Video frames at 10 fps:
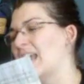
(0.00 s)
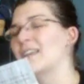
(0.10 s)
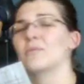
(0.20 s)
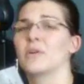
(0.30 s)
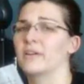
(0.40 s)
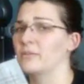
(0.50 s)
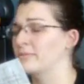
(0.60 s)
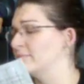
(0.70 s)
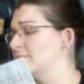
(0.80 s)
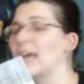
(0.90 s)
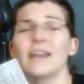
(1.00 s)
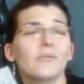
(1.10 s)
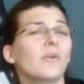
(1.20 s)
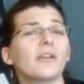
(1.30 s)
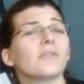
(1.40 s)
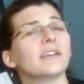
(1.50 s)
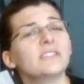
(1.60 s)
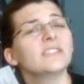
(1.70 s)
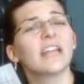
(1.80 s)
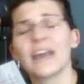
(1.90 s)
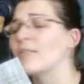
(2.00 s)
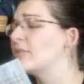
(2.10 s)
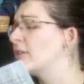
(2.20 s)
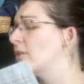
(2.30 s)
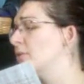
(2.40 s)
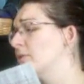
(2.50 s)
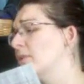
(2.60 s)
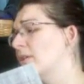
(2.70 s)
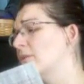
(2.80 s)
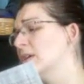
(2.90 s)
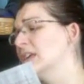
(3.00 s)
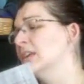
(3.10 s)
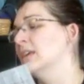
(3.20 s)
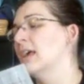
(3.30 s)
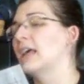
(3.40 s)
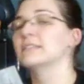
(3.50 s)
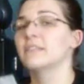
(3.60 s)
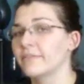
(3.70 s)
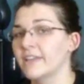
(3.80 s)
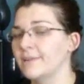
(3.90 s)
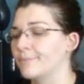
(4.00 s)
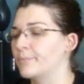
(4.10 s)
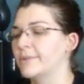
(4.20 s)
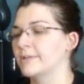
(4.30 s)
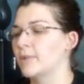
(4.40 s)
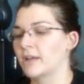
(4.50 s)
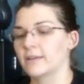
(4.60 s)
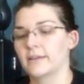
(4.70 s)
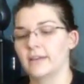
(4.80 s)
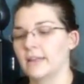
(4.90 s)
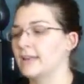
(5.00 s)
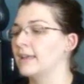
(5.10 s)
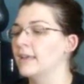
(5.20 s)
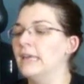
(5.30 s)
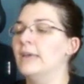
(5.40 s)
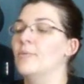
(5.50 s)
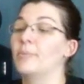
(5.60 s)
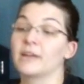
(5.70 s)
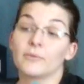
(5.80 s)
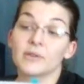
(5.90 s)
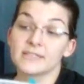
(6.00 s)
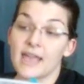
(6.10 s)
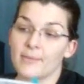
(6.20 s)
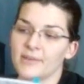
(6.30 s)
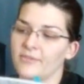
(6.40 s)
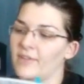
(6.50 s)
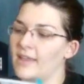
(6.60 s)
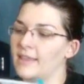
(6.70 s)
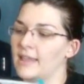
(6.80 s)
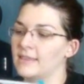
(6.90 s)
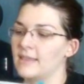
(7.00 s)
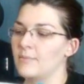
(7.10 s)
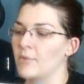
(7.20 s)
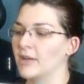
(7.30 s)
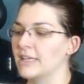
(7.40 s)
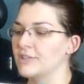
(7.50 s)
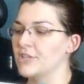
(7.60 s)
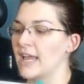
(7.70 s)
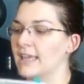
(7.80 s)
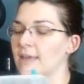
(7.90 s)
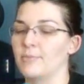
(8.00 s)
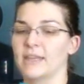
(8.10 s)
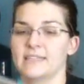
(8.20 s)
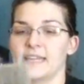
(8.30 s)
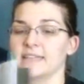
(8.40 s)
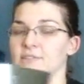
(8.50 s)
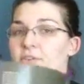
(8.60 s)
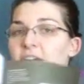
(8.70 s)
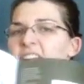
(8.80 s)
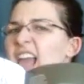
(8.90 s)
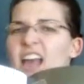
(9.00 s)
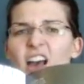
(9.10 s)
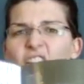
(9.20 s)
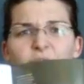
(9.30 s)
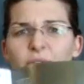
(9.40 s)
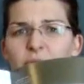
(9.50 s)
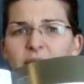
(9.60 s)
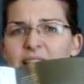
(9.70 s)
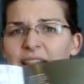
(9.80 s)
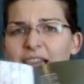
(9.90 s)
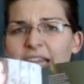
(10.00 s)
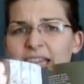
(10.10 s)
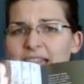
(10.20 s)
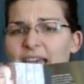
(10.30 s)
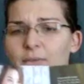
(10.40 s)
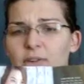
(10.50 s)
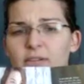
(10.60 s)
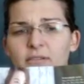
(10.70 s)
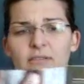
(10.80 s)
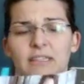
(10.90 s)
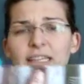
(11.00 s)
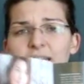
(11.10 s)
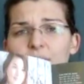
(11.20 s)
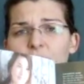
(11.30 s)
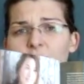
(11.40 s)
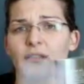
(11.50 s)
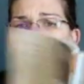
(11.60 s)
I don't want to. I don't want to. I shouldn't have to. So I love it, but I'm not going to knit it. But I was happy to find that the Market Jacket by Tanis Gray, also really like that one. Like that one a